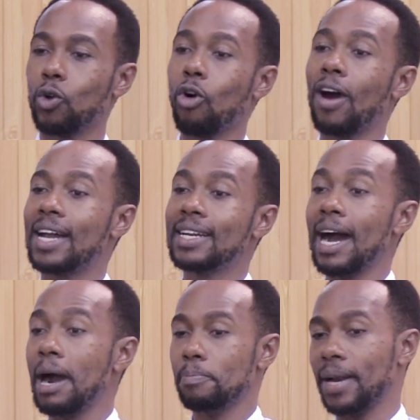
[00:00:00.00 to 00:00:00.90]
Go and
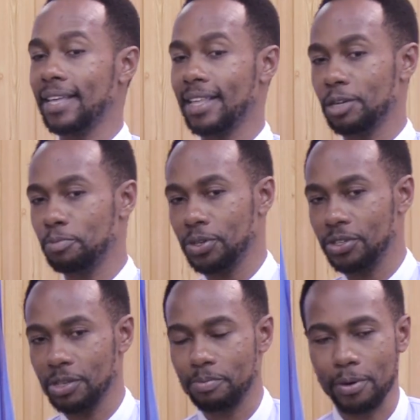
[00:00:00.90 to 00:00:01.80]
apply that
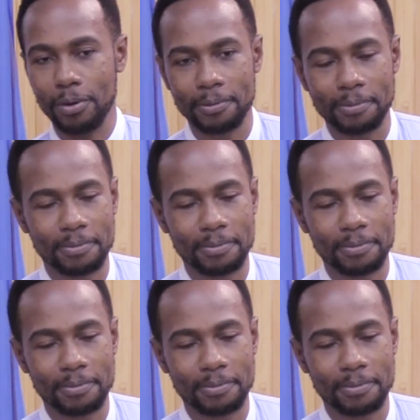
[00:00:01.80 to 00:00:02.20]
principle.